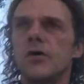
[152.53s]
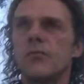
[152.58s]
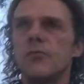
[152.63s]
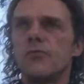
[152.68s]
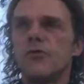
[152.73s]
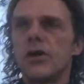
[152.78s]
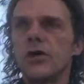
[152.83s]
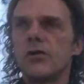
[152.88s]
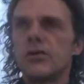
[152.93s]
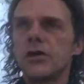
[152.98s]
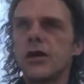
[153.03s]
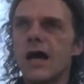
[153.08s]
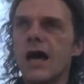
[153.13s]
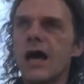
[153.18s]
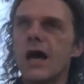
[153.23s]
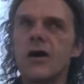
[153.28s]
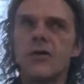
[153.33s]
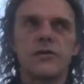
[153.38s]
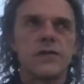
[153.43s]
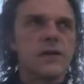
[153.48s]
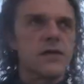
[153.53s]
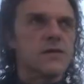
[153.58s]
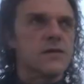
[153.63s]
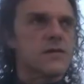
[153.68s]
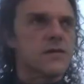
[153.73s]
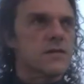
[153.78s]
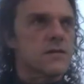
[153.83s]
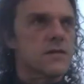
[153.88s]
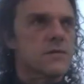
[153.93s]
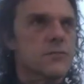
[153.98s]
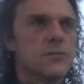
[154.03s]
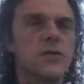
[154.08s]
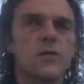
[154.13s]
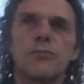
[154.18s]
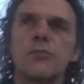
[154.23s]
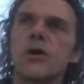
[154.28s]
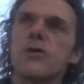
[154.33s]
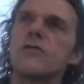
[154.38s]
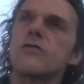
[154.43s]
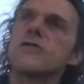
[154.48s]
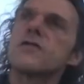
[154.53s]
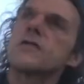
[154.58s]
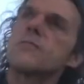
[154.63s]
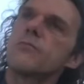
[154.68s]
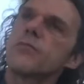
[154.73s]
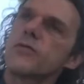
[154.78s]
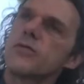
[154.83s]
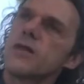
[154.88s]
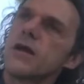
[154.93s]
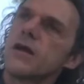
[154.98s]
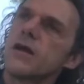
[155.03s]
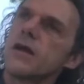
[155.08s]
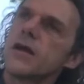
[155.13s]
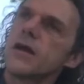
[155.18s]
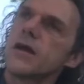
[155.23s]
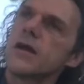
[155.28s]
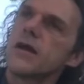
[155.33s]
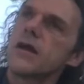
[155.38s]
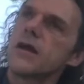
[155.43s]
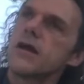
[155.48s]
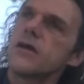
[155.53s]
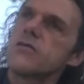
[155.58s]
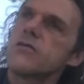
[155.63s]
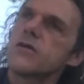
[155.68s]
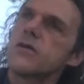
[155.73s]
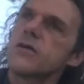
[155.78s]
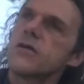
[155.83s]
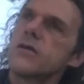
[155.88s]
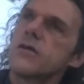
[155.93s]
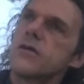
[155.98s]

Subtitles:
Breathing out is the parasympathetic engager.